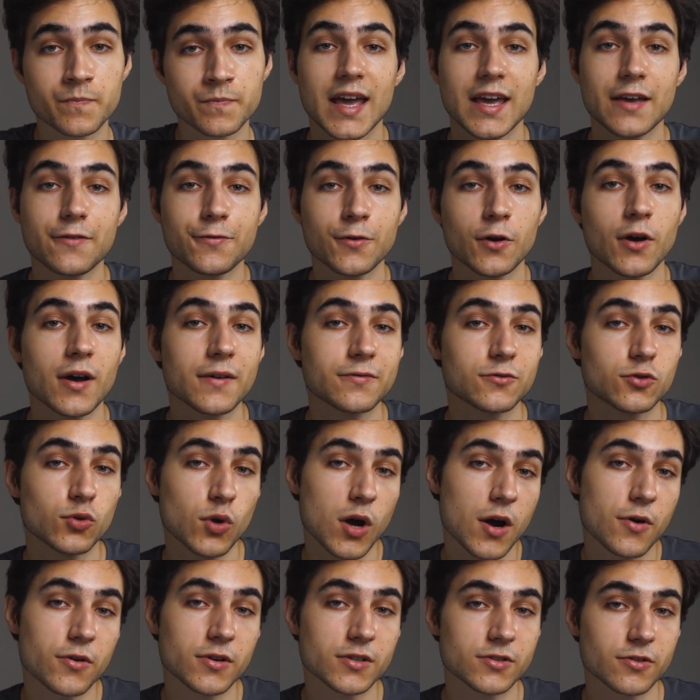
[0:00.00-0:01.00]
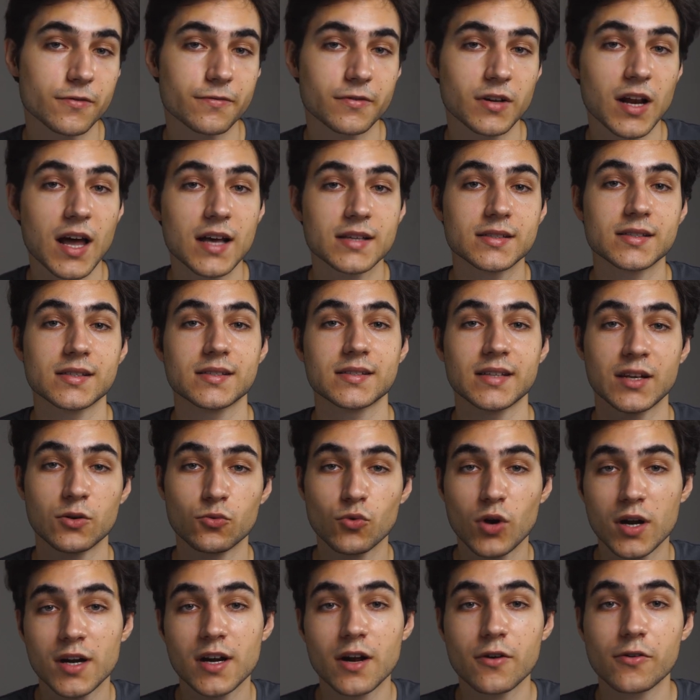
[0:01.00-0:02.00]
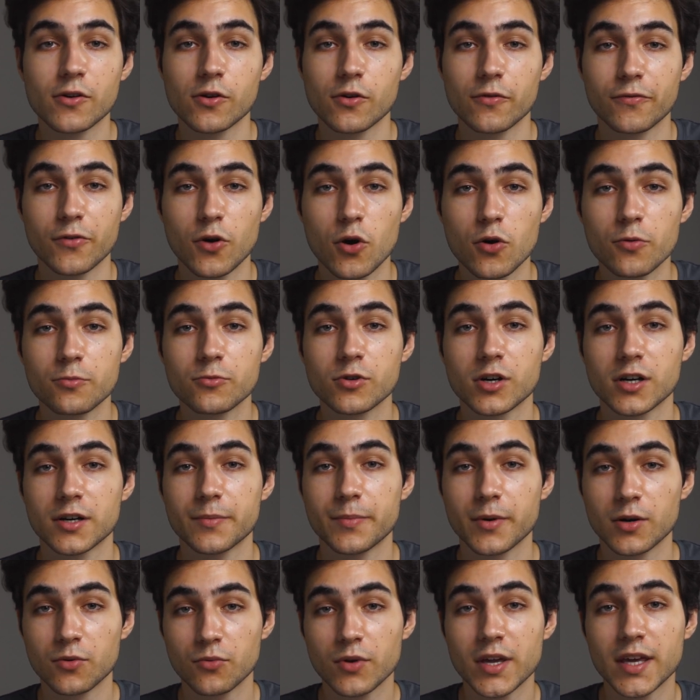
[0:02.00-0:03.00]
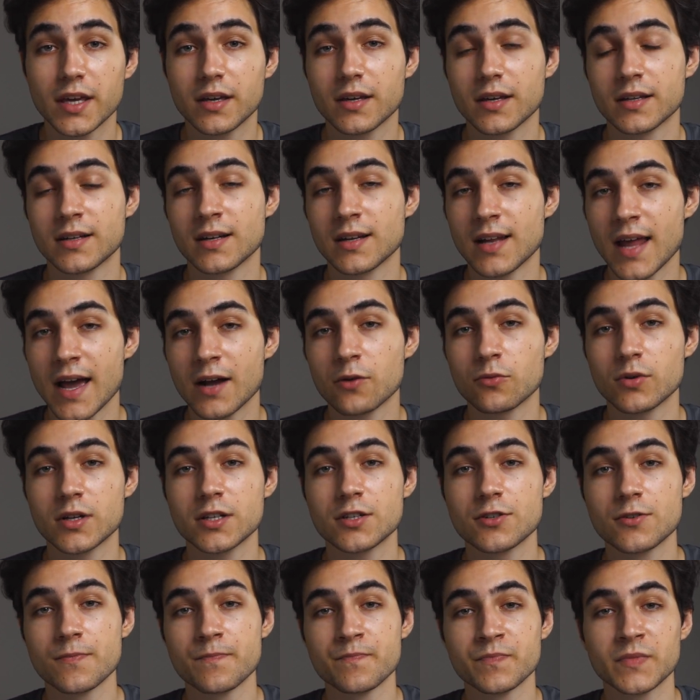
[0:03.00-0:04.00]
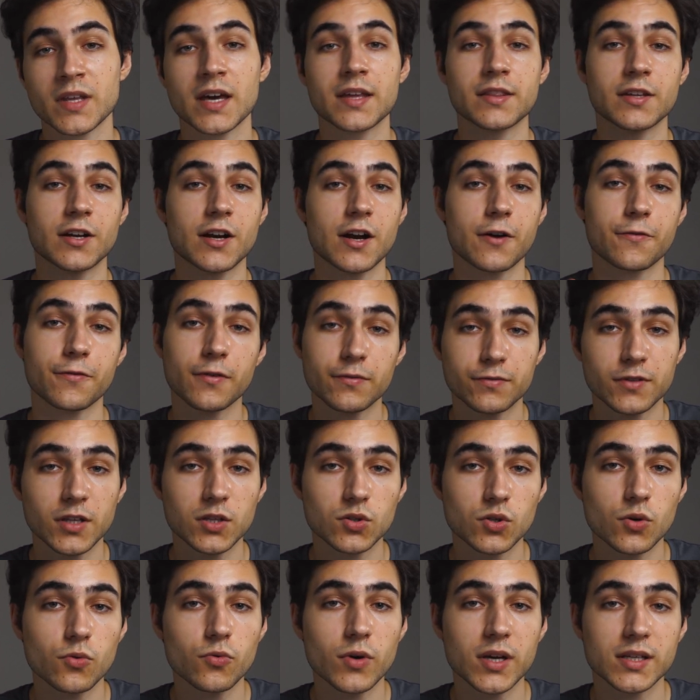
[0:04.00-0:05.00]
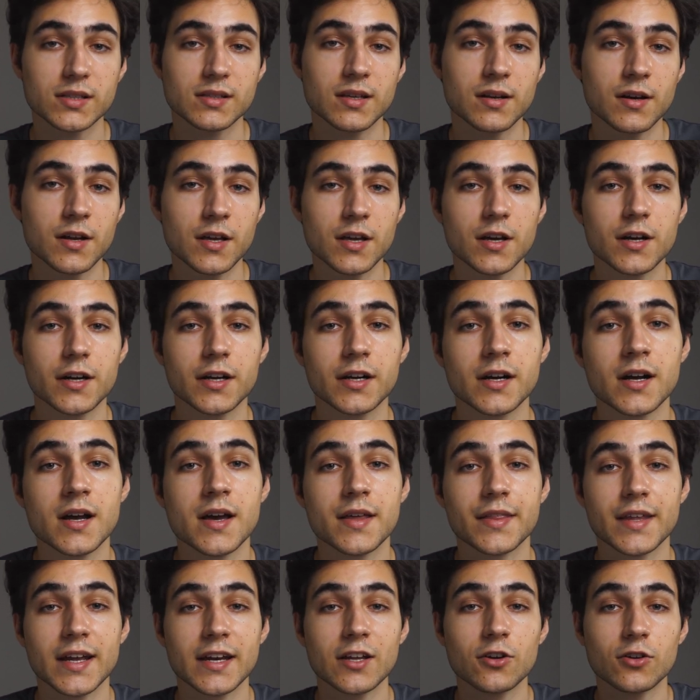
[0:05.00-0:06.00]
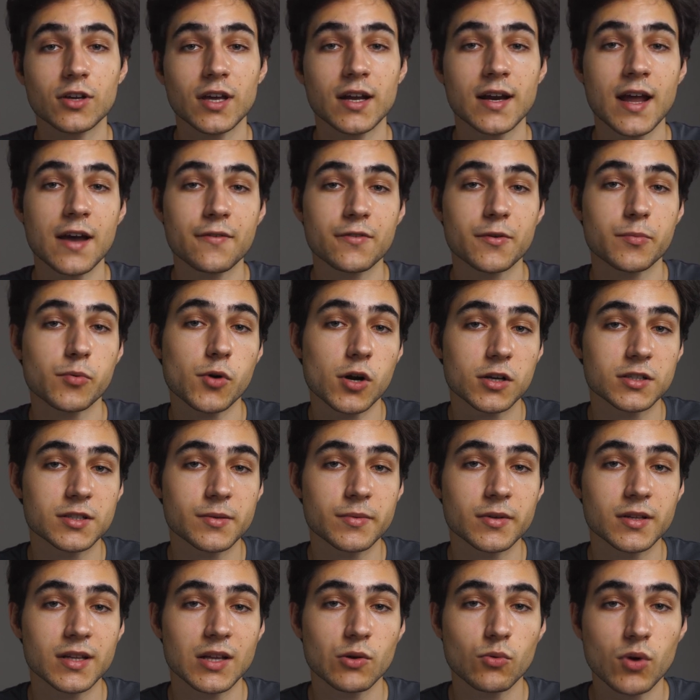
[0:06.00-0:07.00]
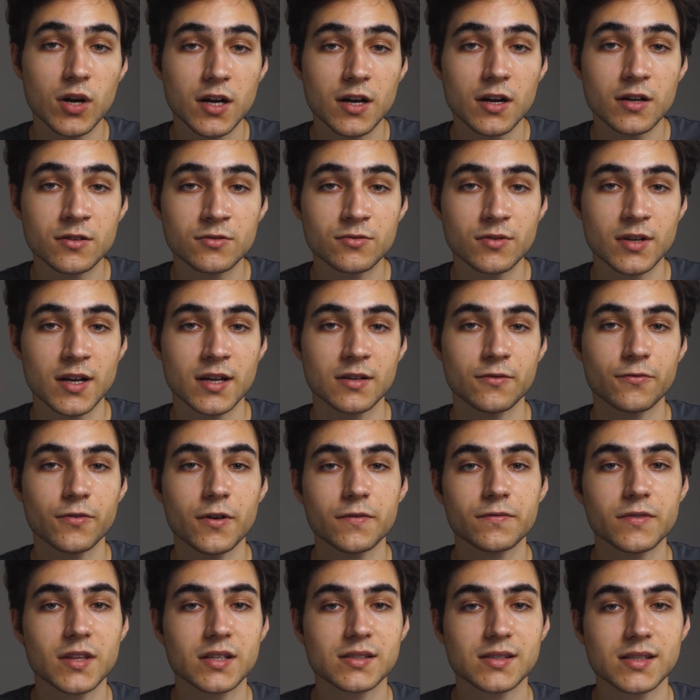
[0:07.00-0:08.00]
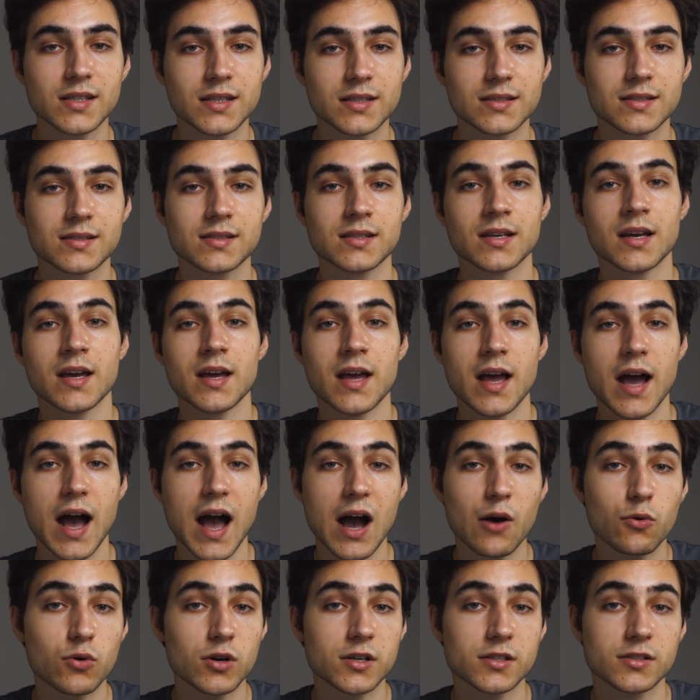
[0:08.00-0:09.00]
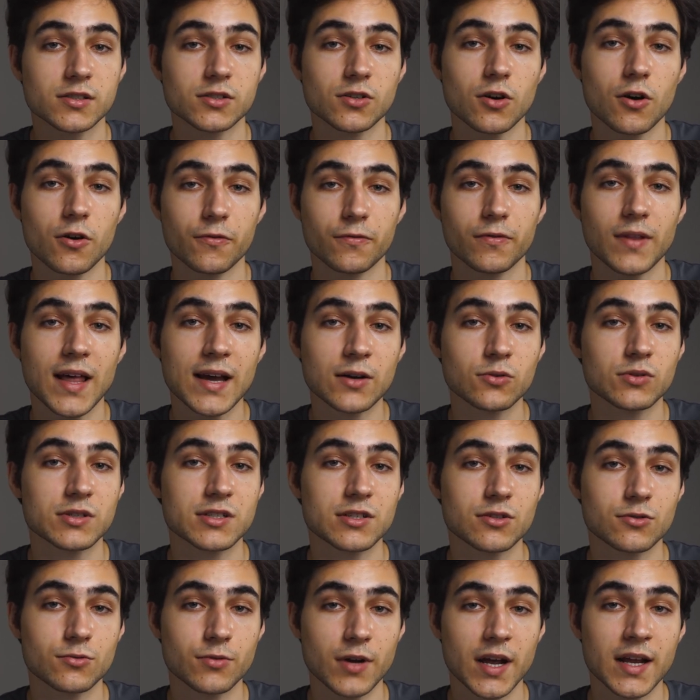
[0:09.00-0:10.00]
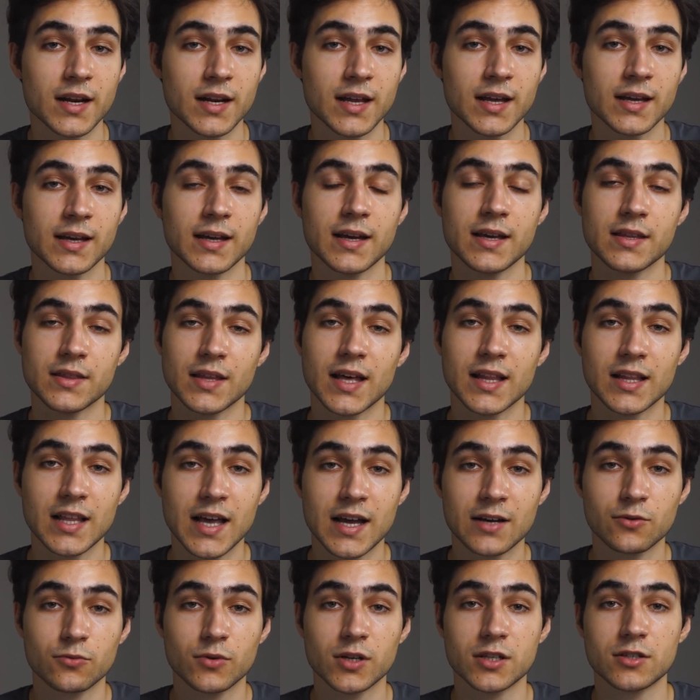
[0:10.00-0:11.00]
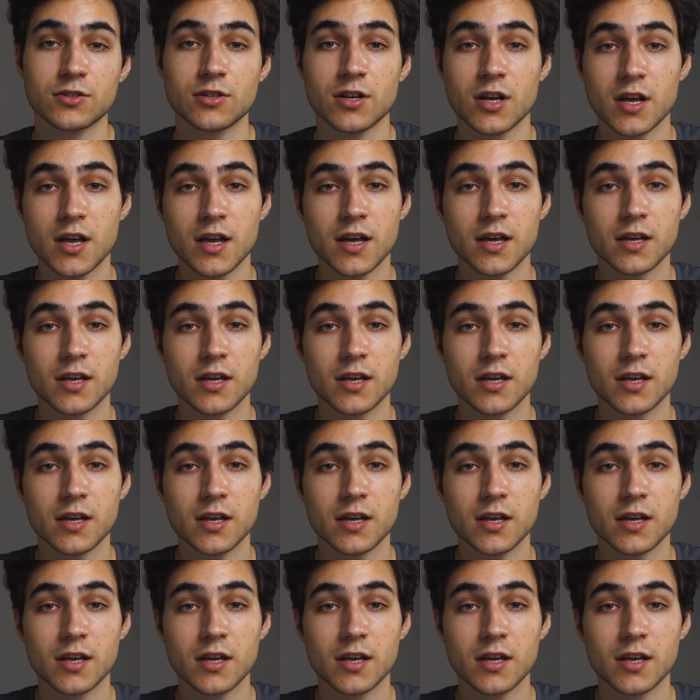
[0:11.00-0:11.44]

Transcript: If you have 2 hours of classes and 1 hour of homework per week in a language, and there are 52 weeks in a year, then you can have approximately 156 hours of language training in that language